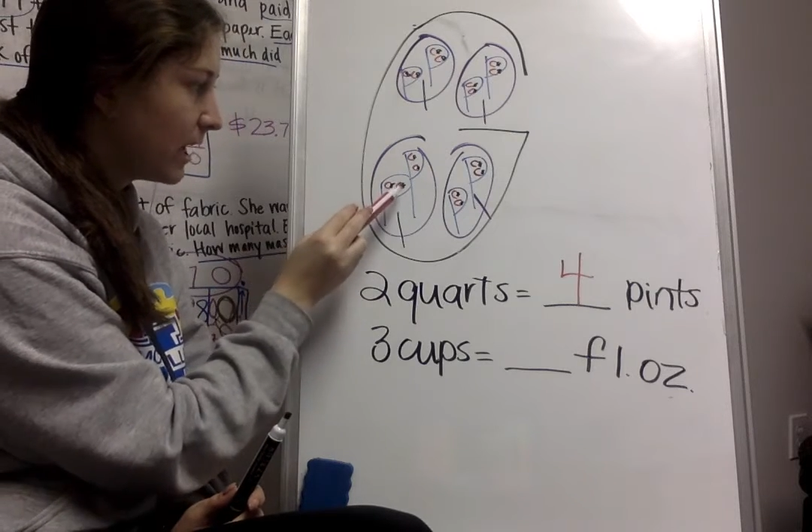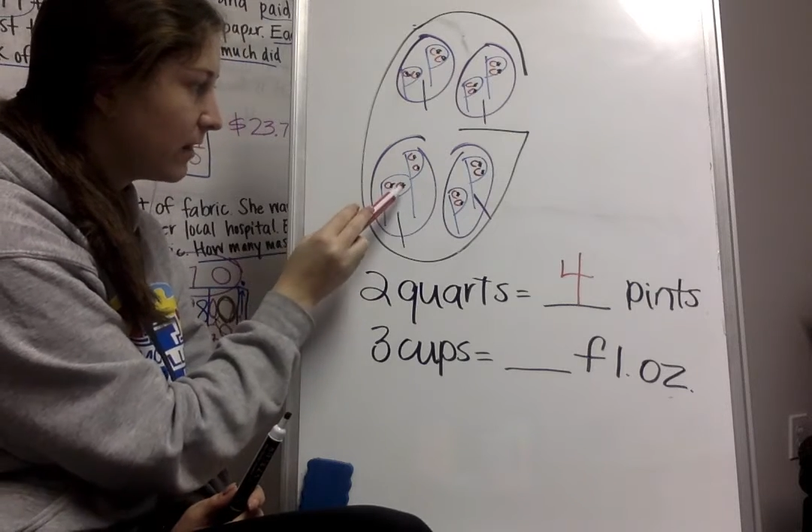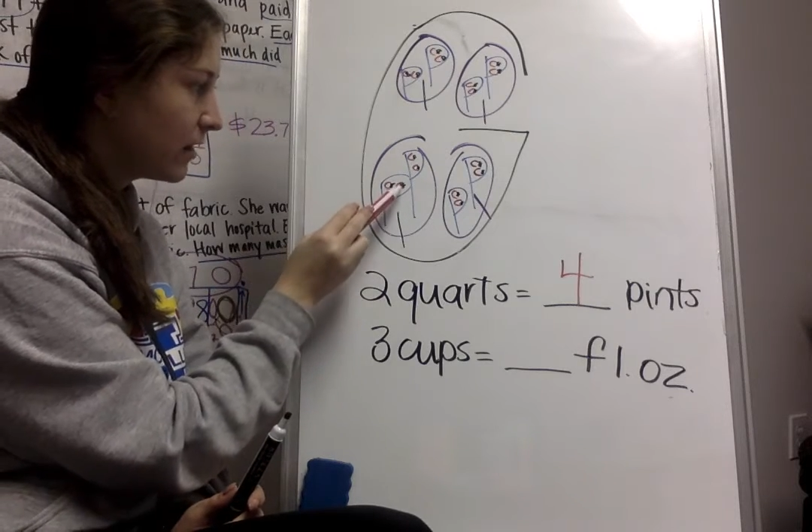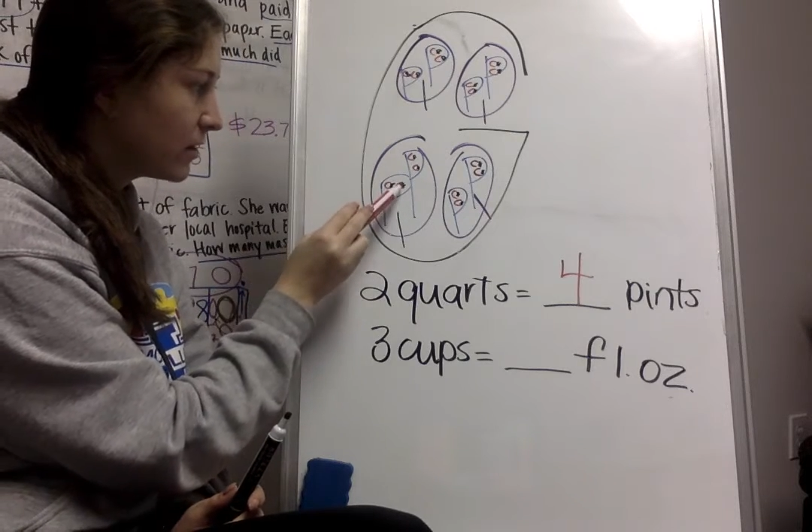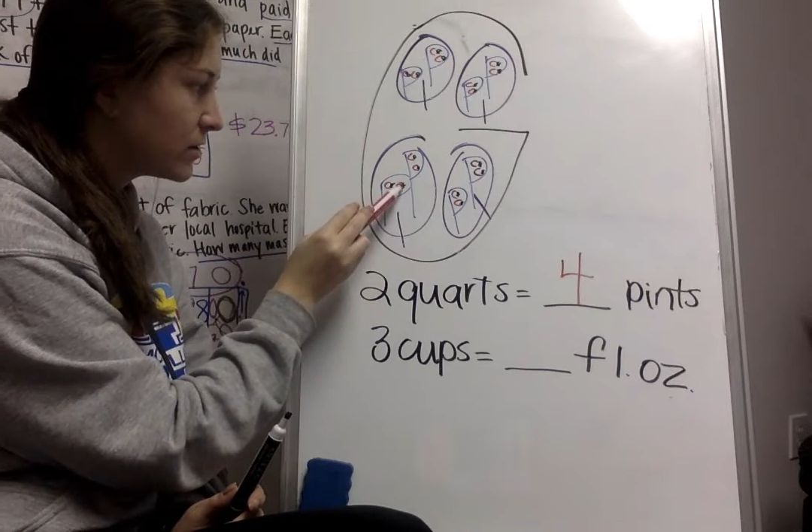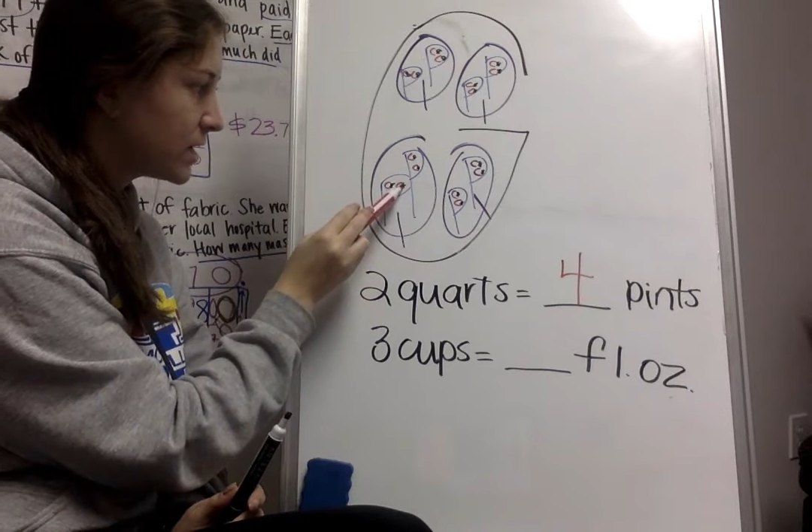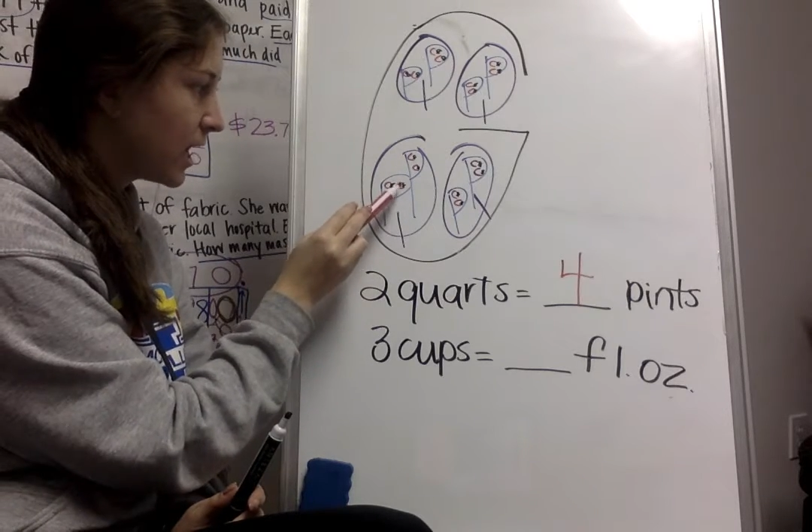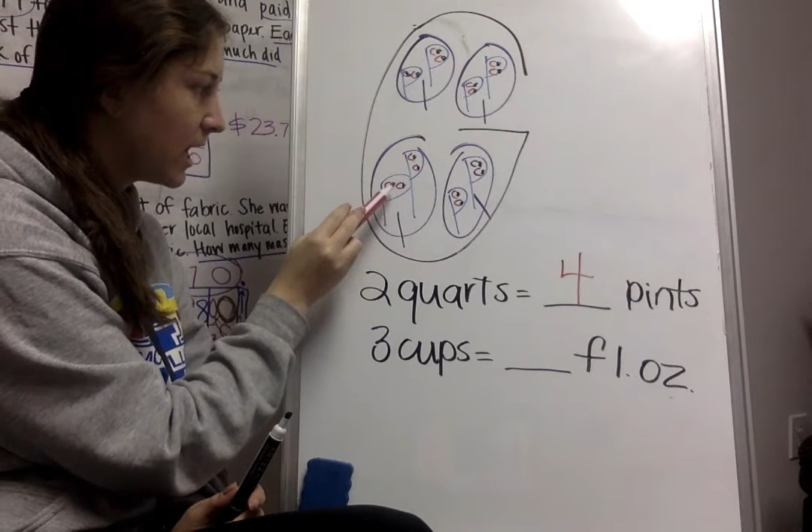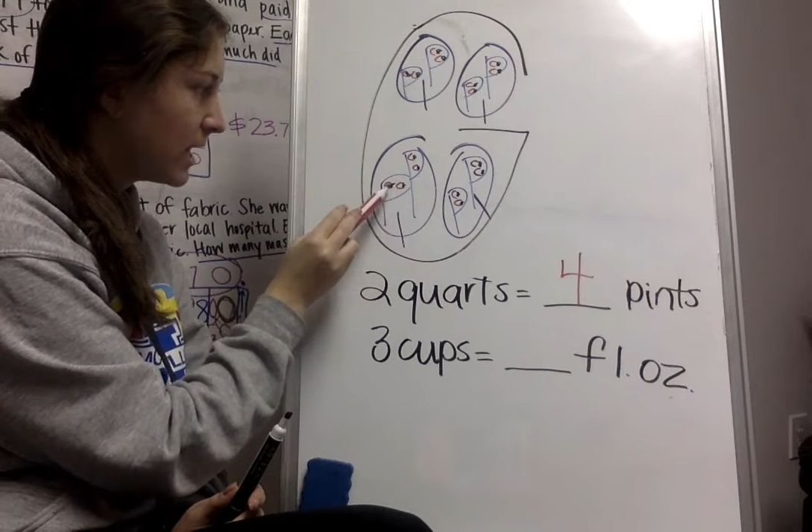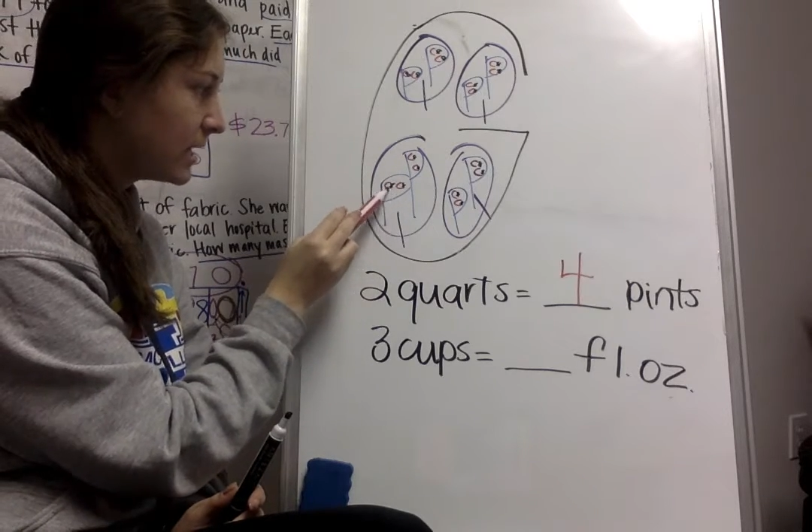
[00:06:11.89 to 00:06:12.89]
and there's
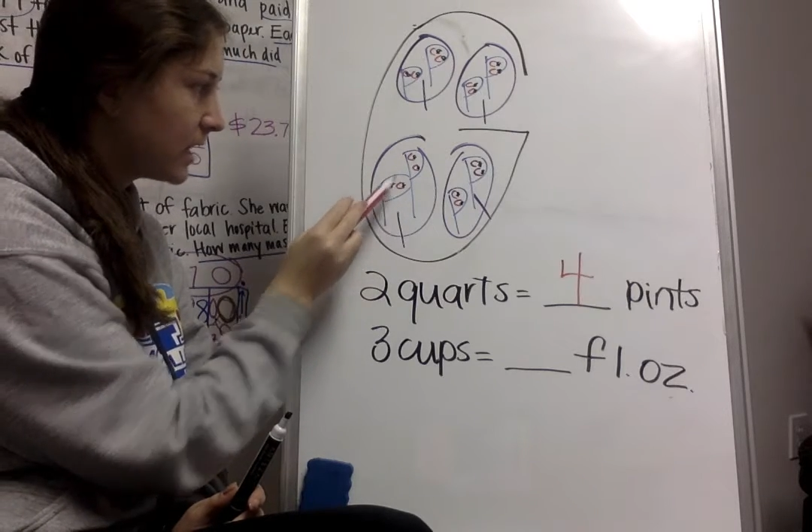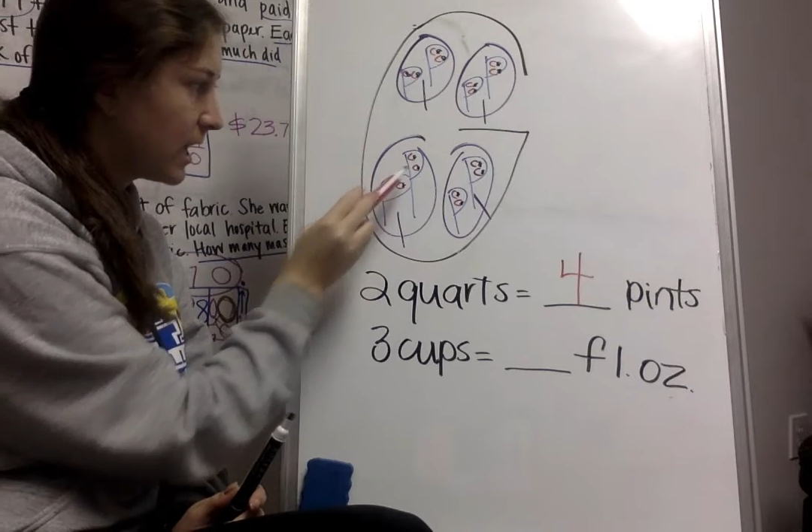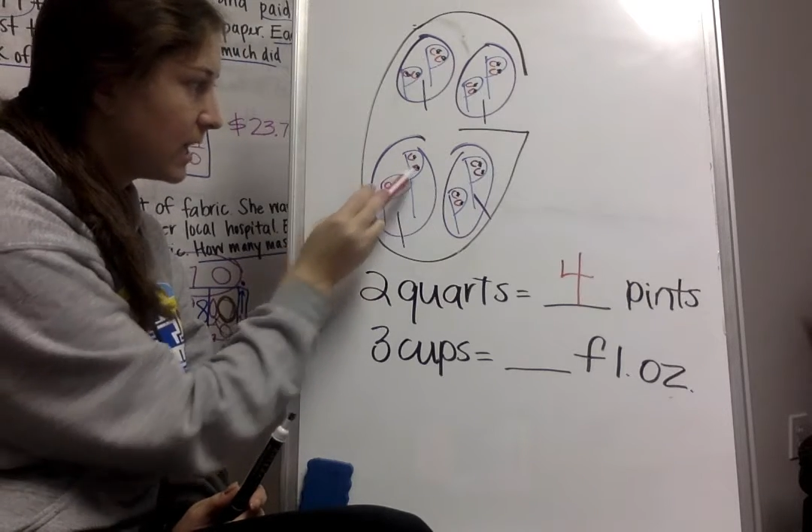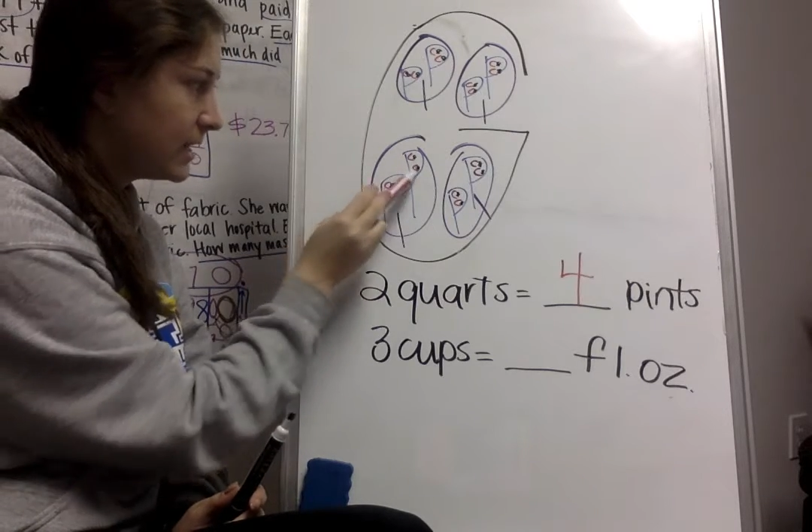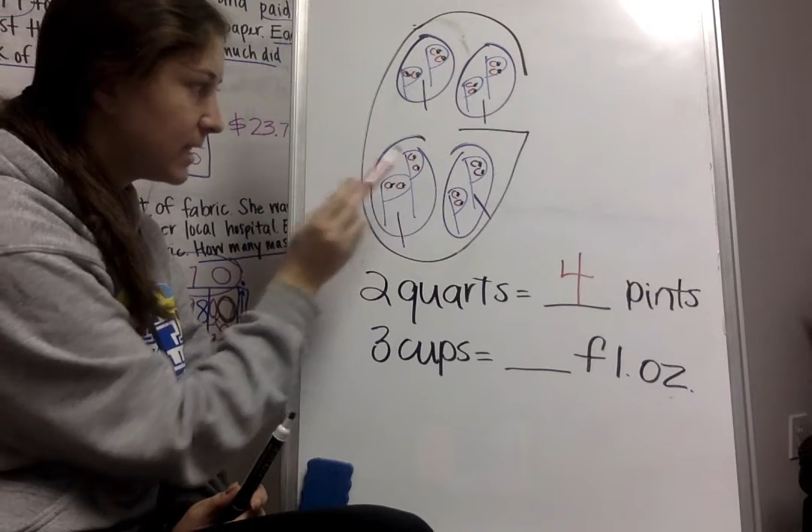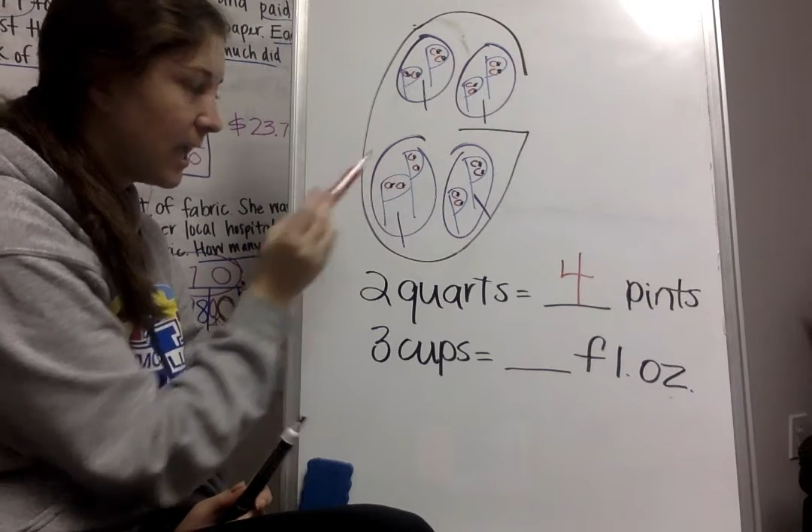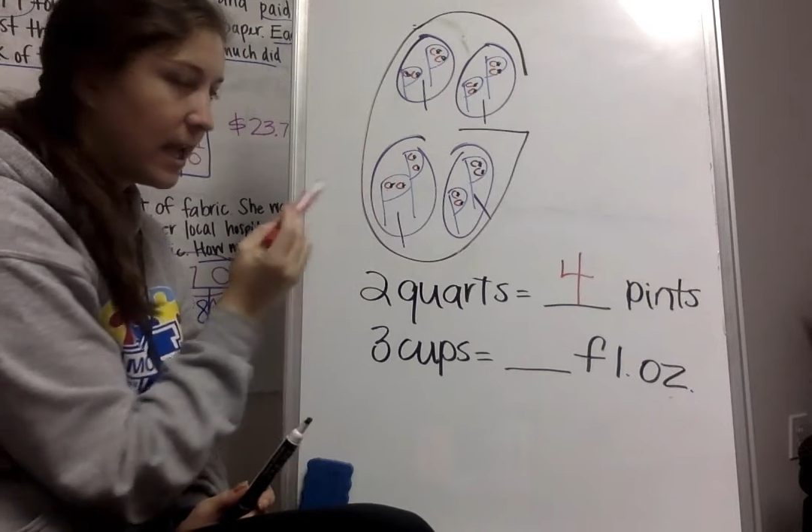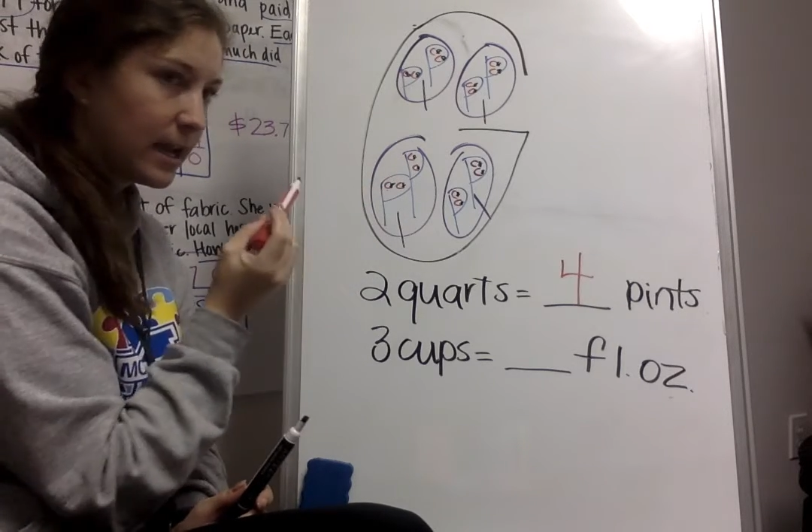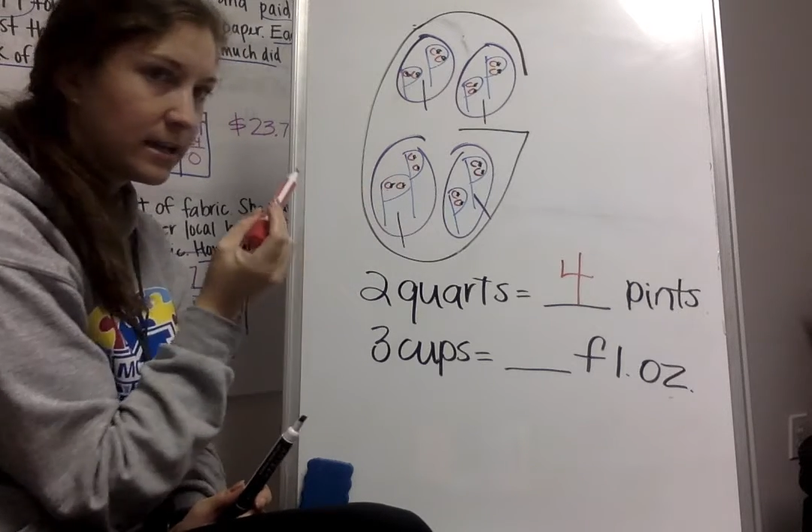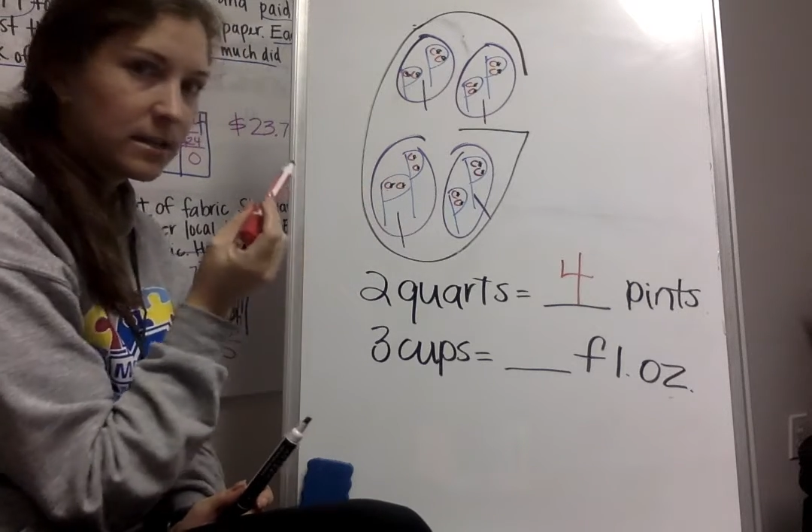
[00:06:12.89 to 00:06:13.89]
8, 8,
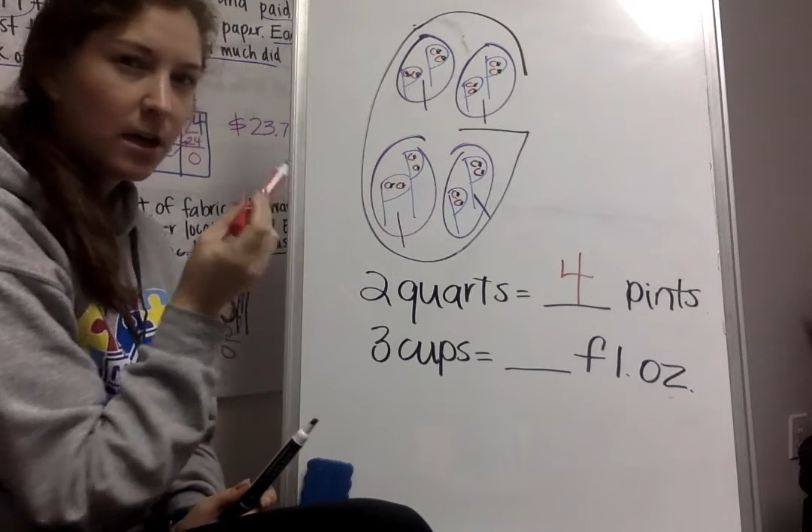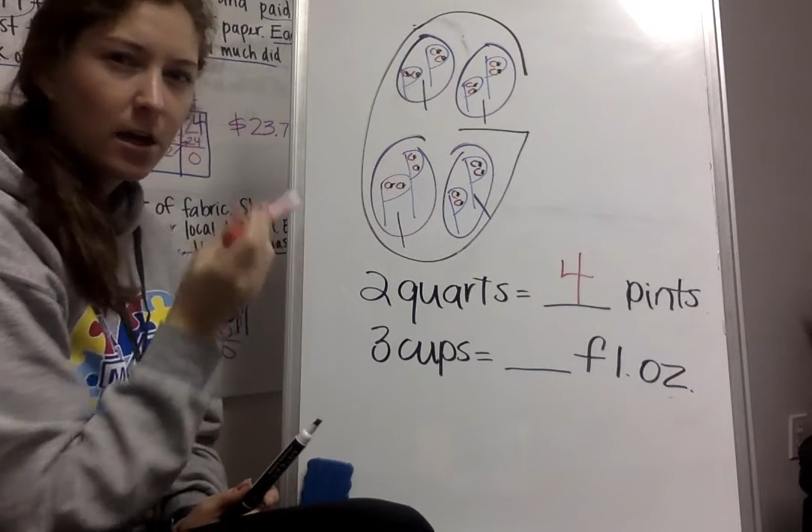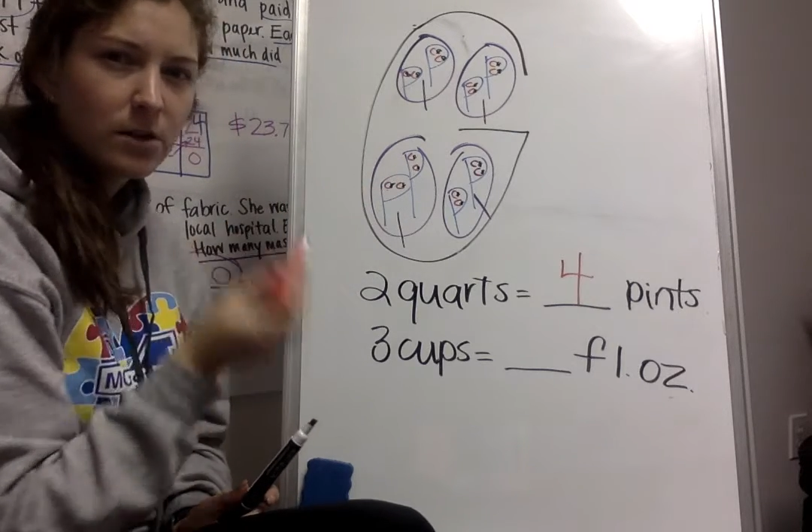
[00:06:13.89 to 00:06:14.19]
8.